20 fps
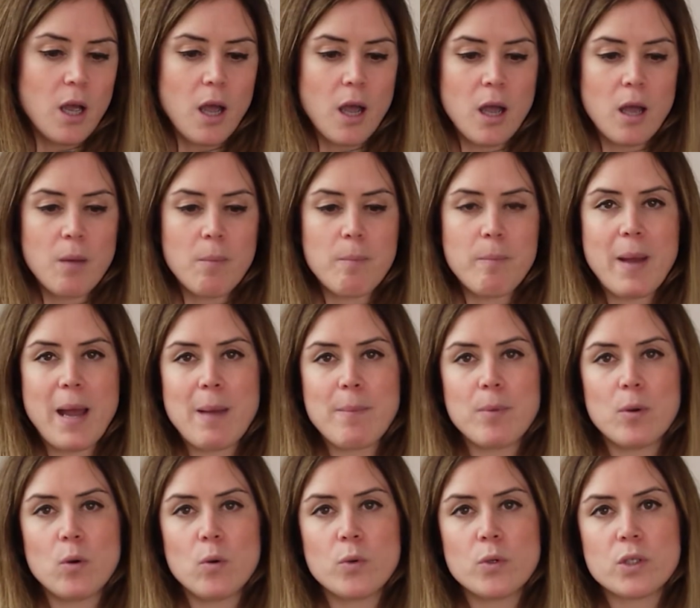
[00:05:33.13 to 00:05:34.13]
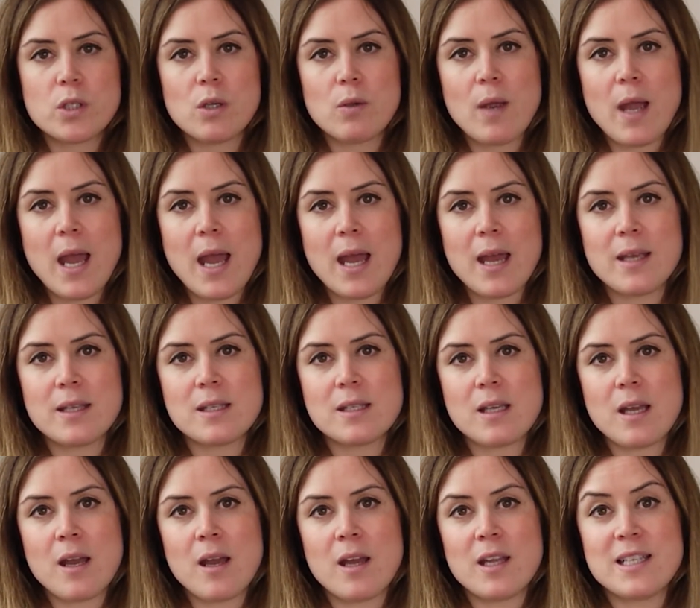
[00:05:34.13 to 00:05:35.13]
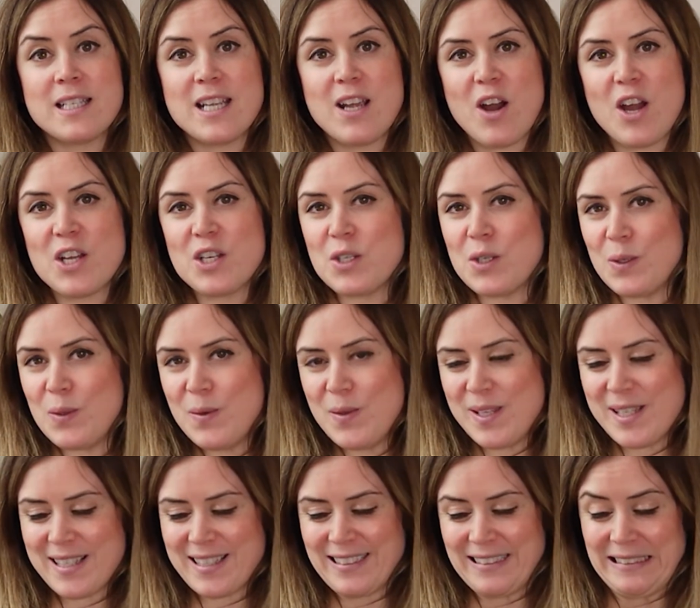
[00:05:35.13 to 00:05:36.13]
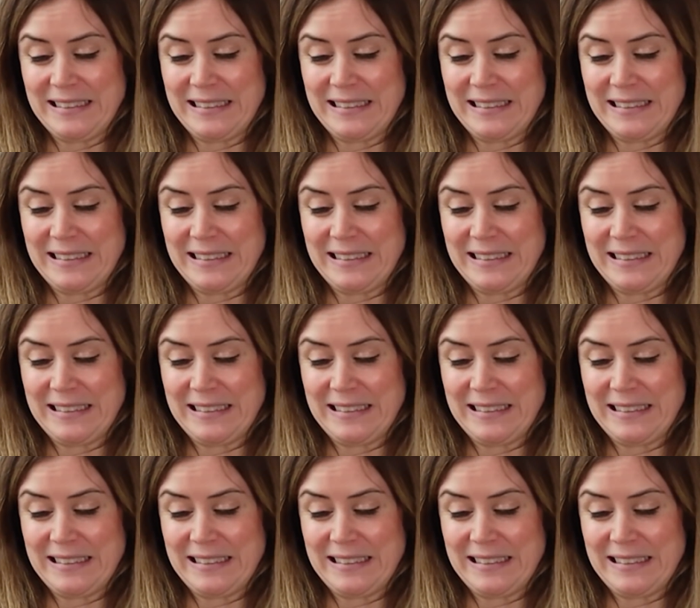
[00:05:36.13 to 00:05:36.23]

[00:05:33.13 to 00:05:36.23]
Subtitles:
Bamba also has Di2s.